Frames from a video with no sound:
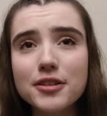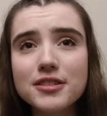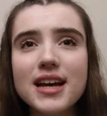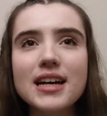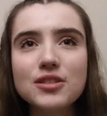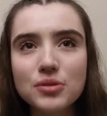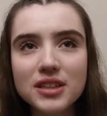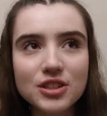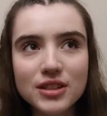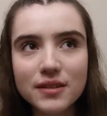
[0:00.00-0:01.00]
process,
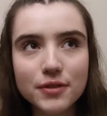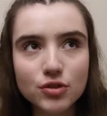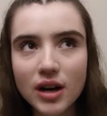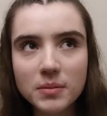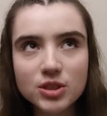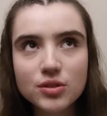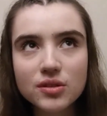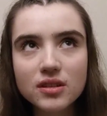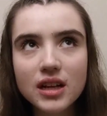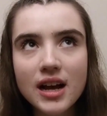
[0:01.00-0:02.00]
auditioning for drama
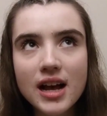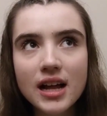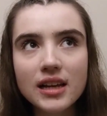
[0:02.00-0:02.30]
school,